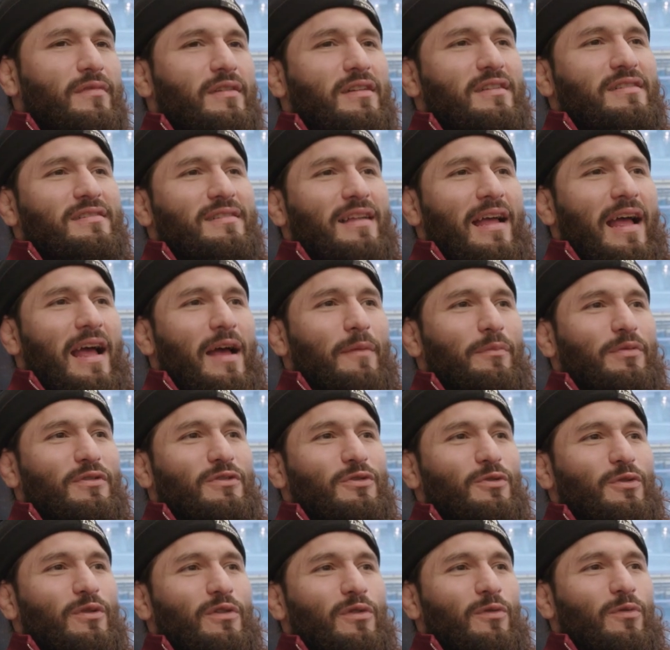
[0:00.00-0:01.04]
he's the
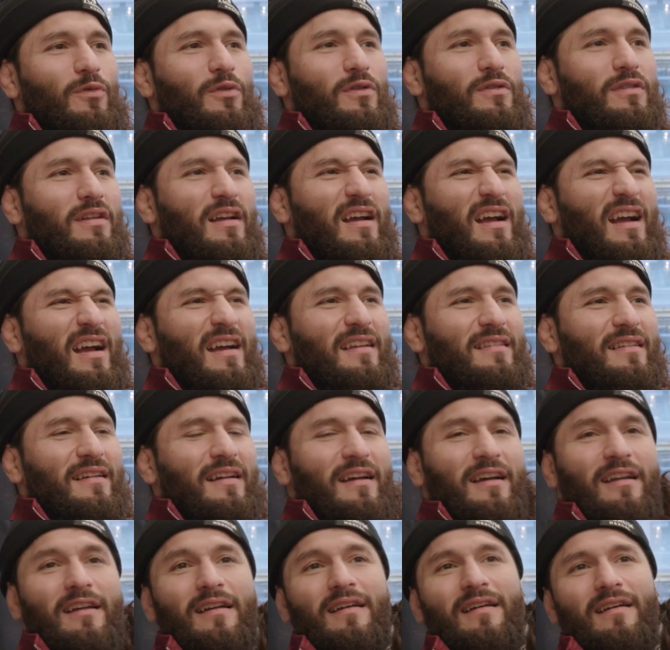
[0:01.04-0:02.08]
happiest dude in the world. I had to
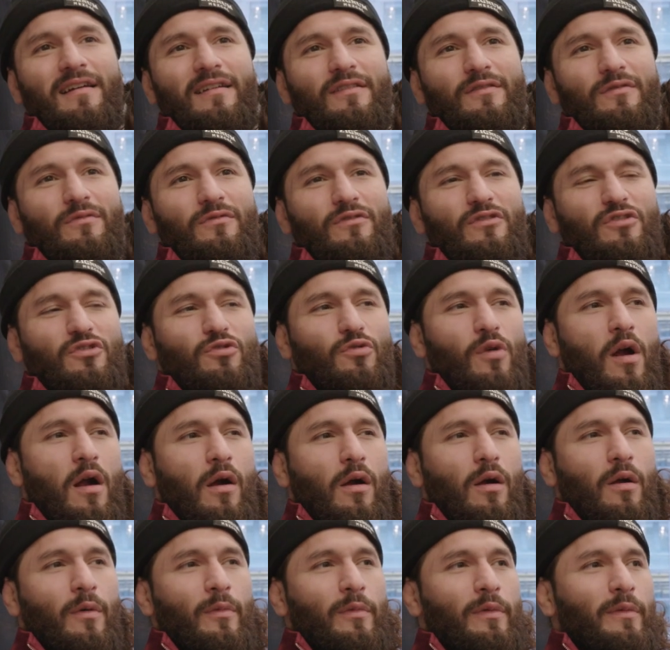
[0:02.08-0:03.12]
kind of
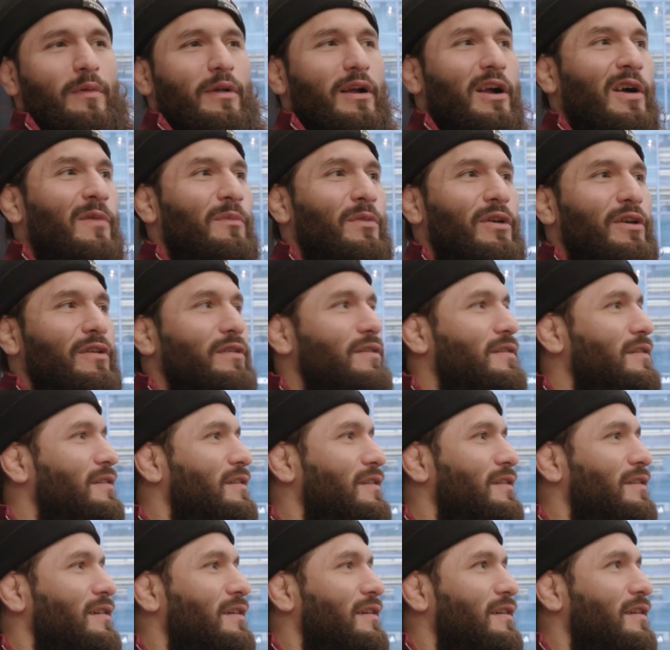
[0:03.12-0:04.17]
strong arm him to come here.
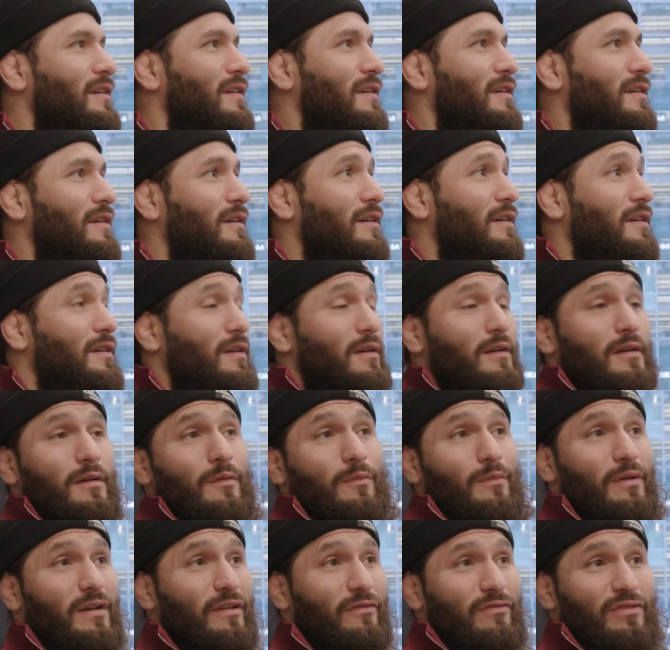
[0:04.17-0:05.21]

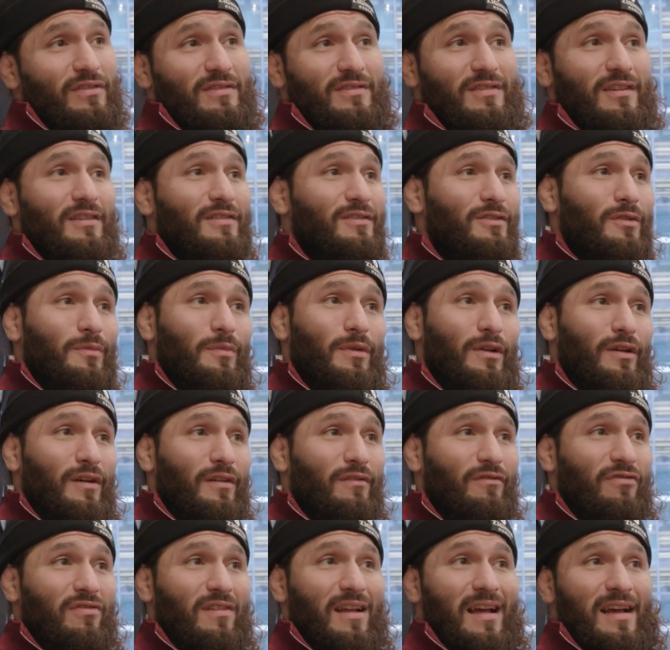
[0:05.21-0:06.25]
But if his son's gonna be
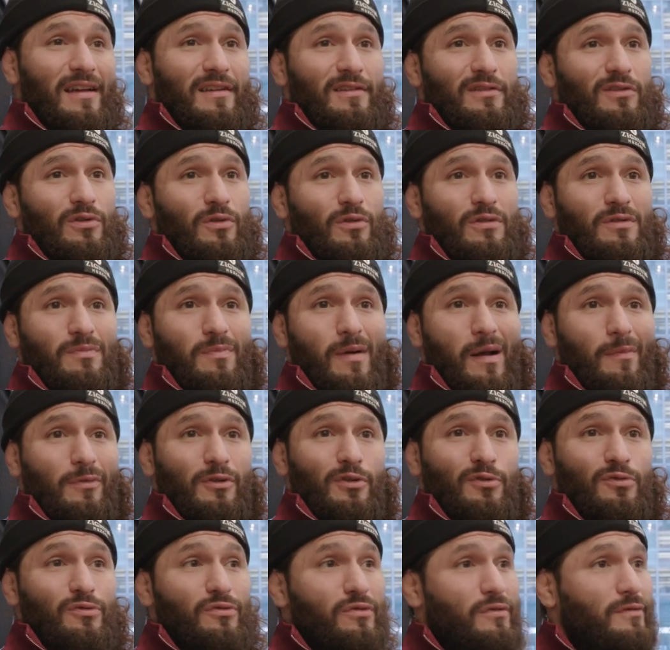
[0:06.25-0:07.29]
looking fly, so is Papa
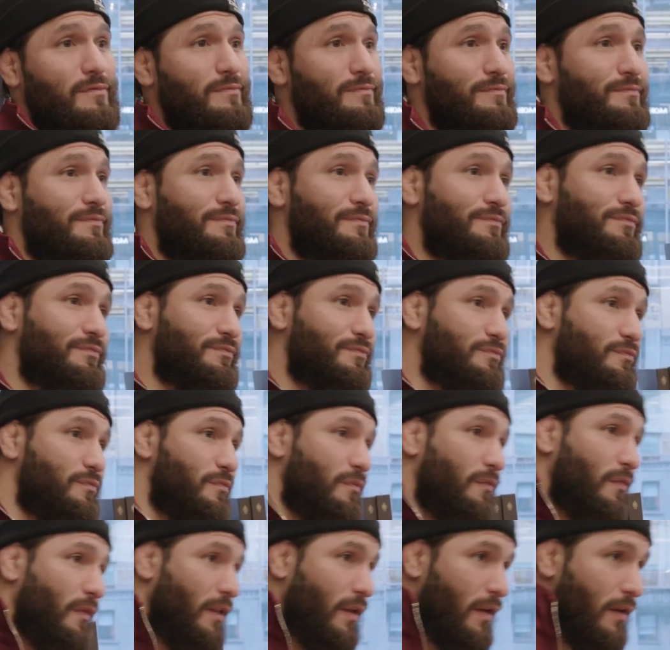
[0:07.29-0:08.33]
Duke's.
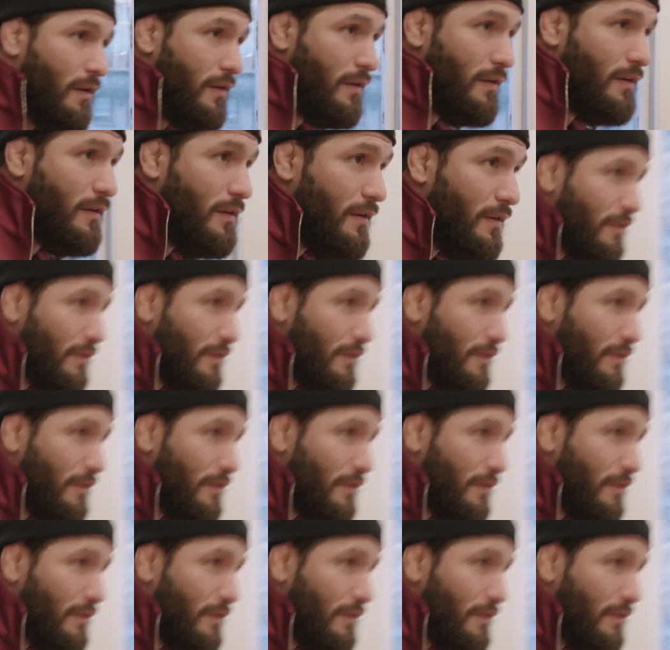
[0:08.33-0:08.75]
I would